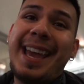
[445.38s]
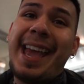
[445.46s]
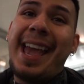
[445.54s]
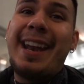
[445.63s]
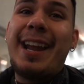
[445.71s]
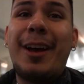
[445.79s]

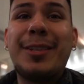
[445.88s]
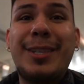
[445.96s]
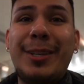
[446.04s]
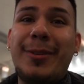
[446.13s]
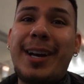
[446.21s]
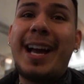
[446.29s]
And I'll
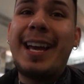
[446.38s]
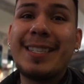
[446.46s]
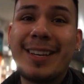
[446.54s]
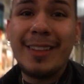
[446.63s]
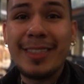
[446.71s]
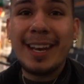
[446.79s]
see you
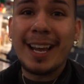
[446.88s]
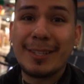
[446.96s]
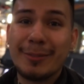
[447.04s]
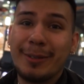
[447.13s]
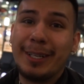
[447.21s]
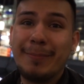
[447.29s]
guys on the
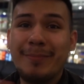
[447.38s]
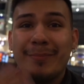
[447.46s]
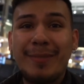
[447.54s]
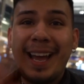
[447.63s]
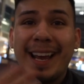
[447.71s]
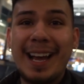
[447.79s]
next one.
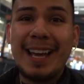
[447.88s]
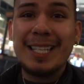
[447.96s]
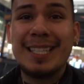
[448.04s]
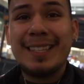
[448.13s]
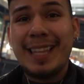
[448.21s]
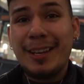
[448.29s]
Bye,
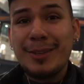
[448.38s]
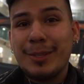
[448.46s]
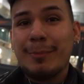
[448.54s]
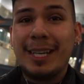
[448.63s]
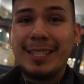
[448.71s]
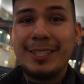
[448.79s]
guys. Thank you
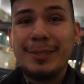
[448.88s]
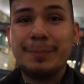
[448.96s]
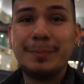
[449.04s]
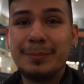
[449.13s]
so much.